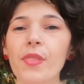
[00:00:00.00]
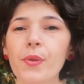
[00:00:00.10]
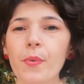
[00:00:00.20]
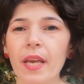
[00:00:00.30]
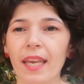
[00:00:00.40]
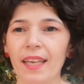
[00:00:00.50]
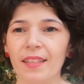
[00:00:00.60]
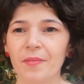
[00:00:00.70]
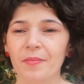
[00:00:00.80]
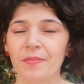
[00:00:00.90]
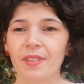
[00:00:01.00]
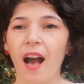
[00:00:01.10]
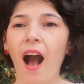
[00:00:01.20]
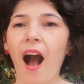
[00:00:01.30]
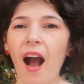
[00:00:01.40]
3.
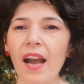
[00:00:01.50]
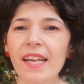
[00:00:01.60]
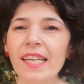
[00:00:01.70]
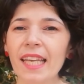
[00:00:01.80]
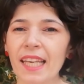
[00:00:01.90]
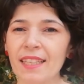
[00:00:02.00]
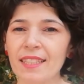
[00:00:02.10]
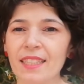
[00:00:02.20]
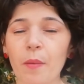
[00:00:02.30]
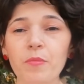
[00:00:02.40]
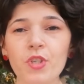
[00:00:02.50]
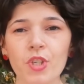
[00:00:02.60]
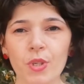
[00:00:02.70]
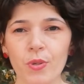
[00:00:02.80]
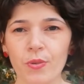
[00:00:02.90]
I need some
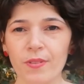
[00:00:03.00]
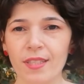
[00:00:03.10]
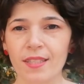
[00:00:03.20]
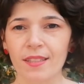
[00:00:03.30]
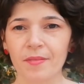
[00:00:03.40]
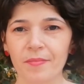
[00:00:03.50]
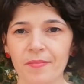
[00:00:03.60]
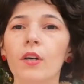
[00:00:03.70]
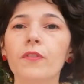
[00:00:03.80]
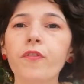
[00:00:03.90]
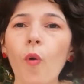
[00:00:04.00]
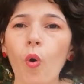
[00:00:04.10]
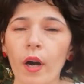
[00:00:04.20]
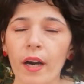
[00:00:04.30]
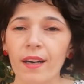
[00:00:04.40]
shoes.
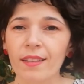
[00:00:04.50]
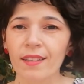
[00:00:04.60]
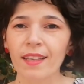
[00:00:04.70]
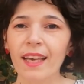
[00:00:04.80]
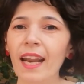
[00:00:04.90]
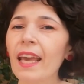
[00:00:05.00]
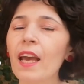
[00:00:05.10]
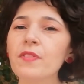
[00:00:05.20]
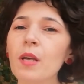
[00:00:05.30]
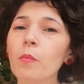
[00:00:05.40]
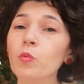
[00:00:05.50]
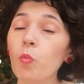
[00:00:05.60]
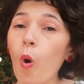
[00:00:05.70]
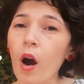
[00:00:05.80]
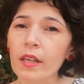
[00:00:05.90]
4. Can I have
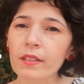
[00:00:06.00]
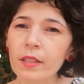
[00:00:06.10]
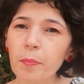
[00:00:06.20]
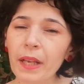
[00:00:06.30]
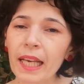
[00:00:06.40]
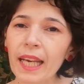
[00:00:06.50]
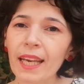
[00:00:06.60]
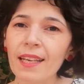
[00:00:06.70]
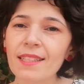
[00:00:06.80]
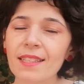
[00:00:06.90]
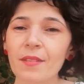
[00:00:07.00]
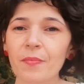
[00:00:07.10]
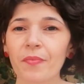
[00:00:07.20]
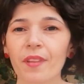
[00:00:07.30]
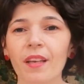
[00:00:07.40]
some water, please?
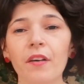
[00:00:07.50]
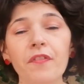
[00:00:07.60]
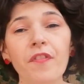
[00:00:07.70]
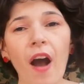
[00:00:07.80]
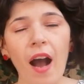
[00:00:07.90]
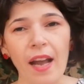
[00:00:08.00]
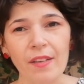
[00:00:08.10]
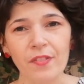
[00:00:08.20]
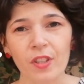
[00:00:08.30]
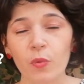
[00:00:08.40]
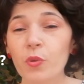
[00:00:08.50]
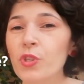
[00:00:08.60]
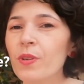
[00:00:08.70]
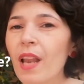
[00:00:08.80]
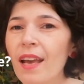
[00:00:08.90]
5.
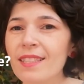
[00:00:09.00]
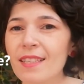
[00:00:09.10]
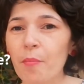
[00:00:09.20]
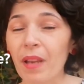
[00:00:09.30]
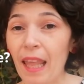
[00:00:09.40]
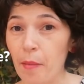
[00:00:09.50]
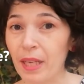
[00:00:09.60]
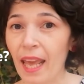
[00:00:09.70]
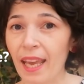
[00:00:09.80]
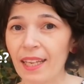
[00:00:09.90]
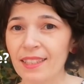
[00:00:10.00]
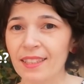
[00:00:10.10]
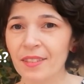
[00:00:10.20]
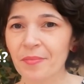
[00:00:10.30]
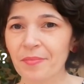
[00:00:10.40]
Would you like some lemonade?
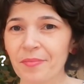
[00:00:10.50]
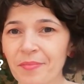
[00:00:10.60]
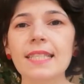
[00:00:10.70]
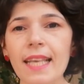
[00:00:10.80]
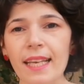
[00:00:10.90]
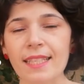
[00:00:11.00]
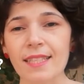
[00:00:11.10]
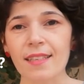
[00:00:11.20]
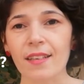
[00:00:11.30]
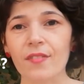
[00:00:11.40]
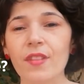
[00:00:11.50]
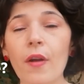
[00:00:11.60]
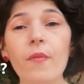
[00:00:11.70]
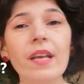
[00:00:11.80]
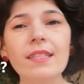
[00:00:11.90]
6.
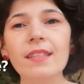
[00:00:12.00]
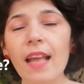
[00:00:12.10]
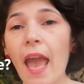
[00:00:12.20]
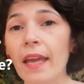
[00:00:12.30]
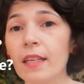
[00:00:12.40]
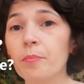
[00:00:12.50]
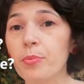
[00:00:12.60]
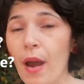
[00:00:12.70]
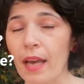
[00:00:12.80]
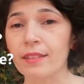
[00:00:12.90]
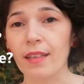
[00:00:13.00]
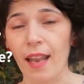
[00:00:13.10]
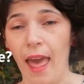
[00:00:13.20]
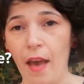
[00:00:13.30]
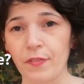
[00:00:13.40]
There isn't any bread
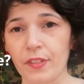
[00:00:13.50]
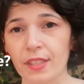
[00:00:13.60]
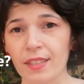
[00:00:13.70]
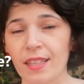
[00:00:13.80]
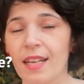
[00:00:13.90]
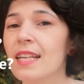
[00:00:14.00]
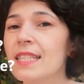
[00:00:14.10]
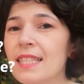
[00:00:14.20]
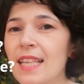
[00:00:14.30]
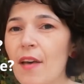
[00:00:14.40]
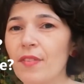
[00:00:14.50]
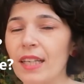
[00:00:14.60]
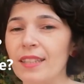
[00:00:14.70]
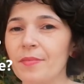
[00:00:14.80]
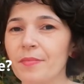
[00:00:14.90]
left.
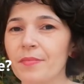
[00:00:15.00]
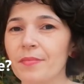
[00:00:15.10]
7.